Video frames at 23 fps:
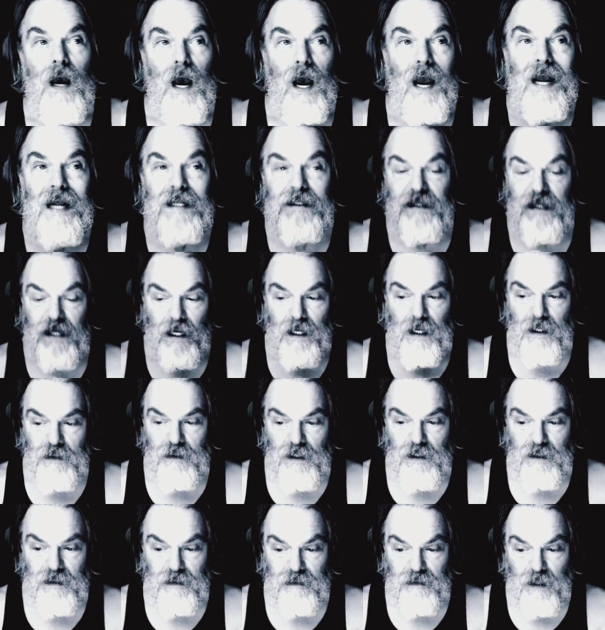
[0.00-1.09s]
It's going to
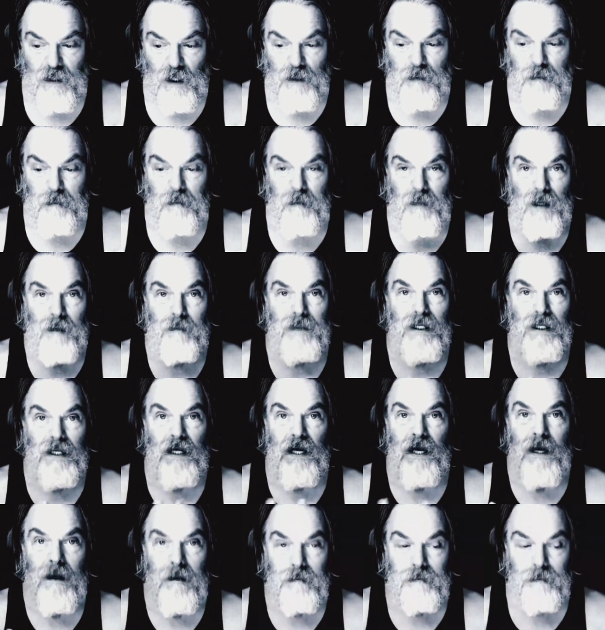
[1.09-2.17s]
just start bubbling
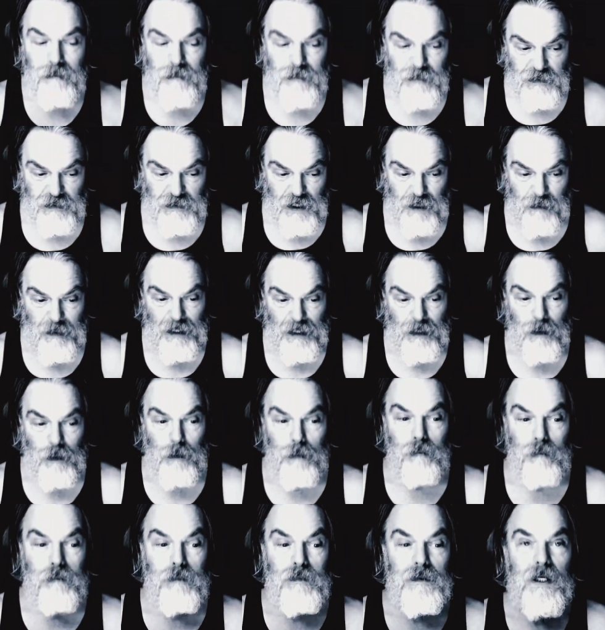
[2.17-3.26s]
up. It's going to be like, oh
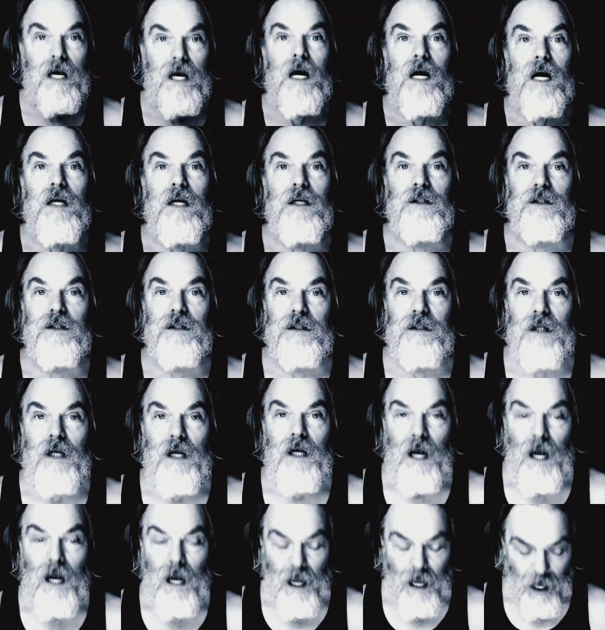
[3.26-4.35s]
gosh,
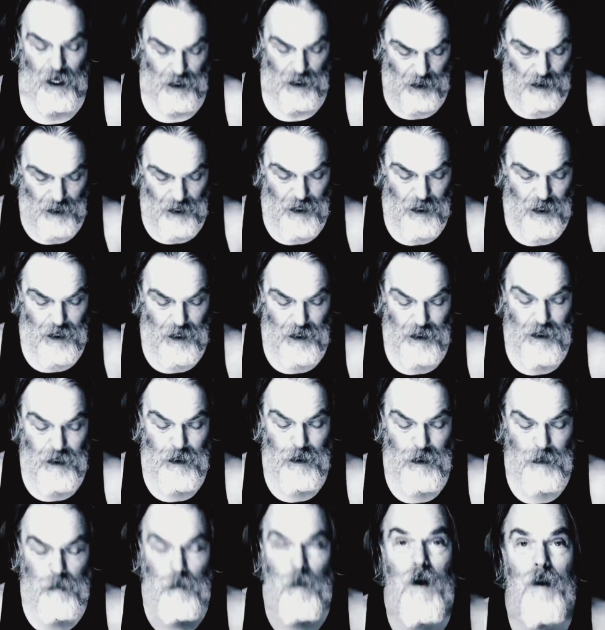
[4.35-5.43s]
I
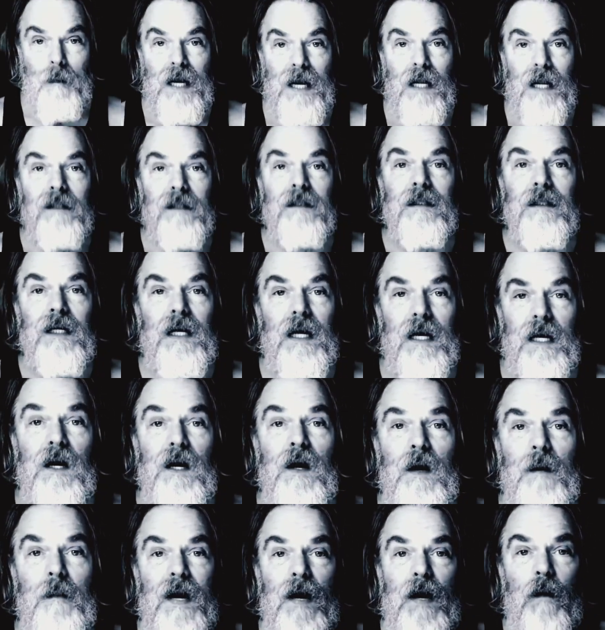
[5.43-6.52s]
am woman, hear
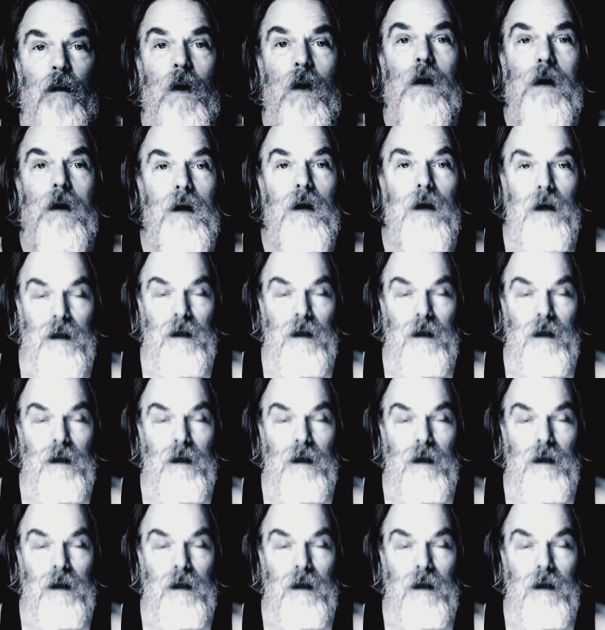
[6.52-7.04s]
me roar.